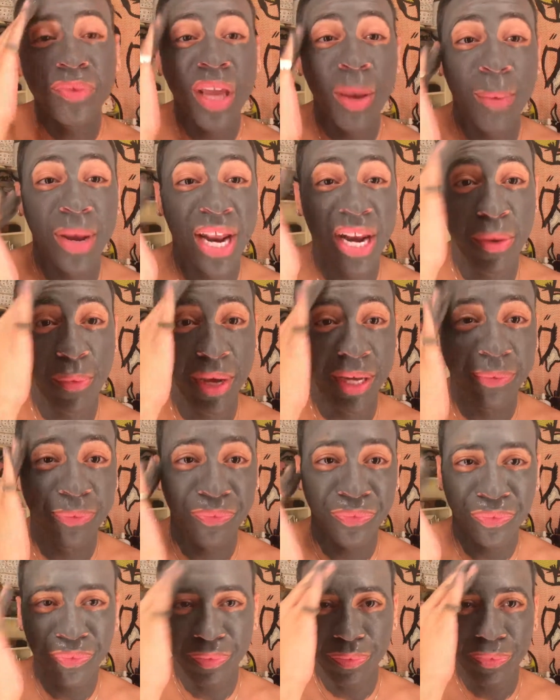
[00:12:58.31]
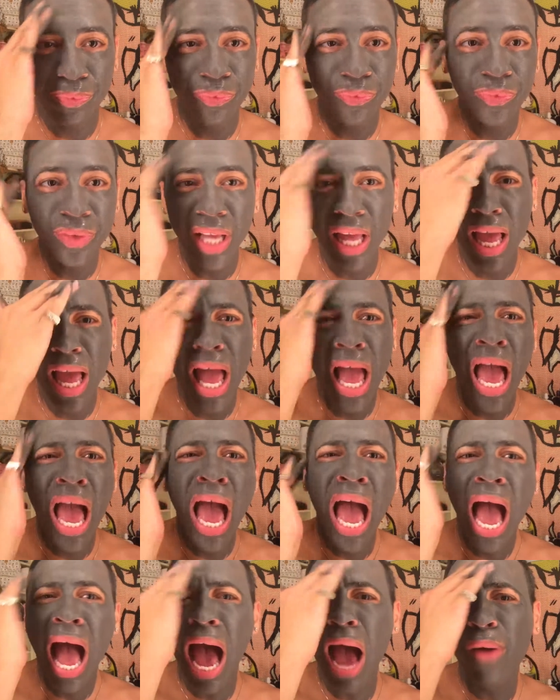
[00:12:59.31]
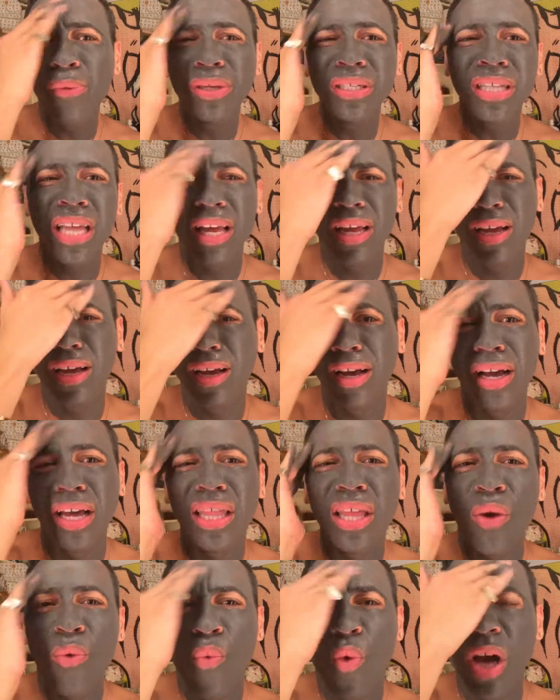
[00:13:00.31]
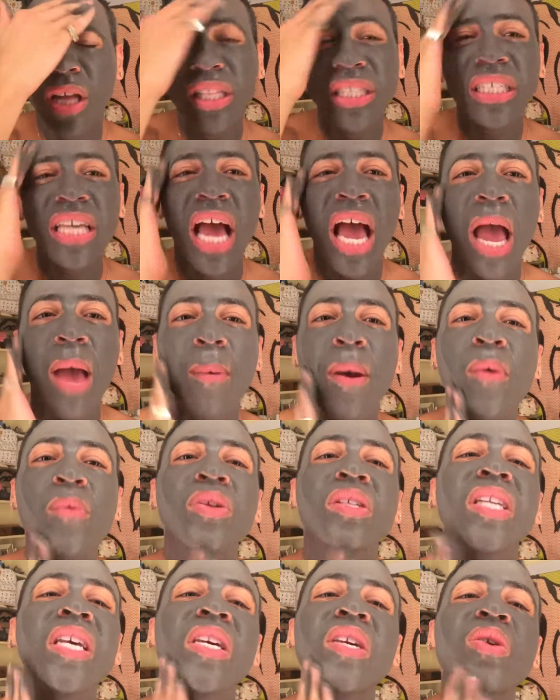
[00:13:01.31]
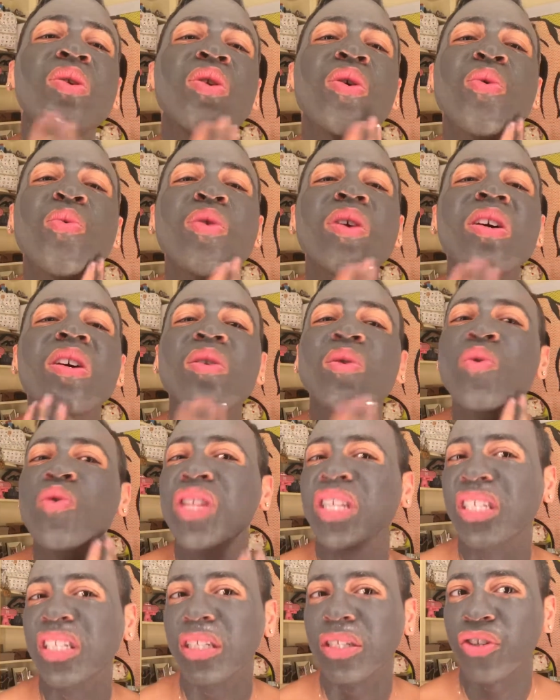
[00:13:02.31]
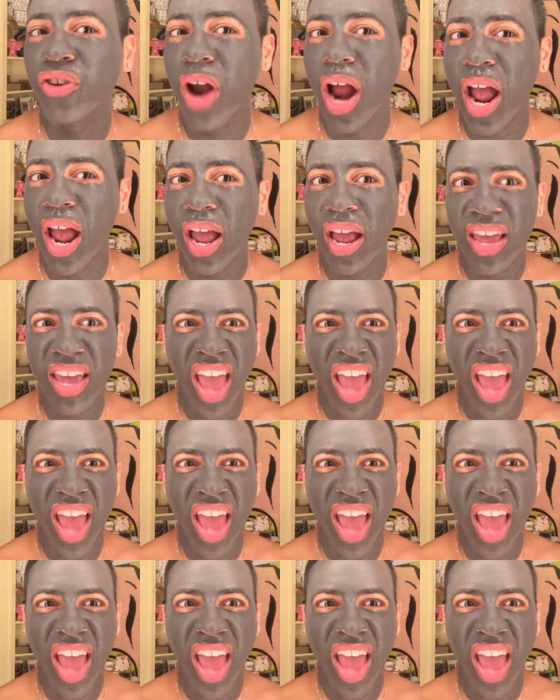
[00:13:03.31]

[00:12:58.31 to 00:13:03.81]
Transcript: But anyway, I was like, and then one time I was like, you know what? Oh, this is drying.